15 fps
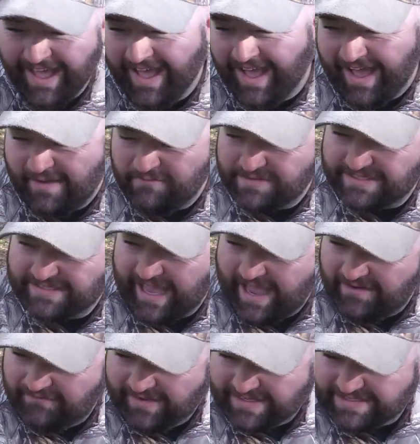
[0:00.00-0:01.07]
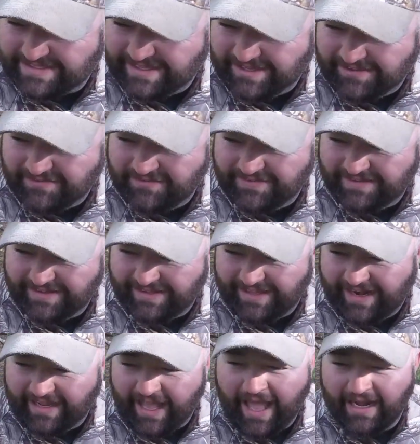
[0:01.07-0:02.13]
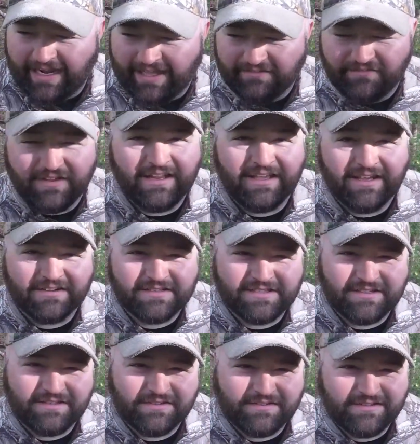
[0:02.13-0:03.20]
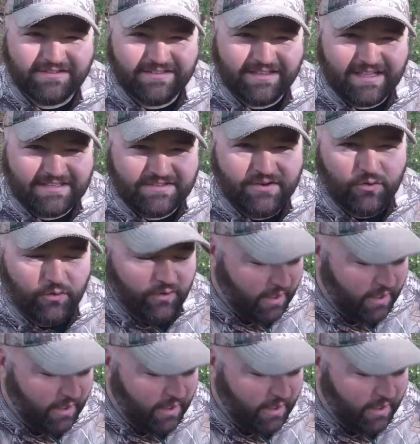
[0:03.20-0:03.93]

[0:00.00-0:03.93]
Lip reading: I'm beside myself. But I got it on video too. That's cool.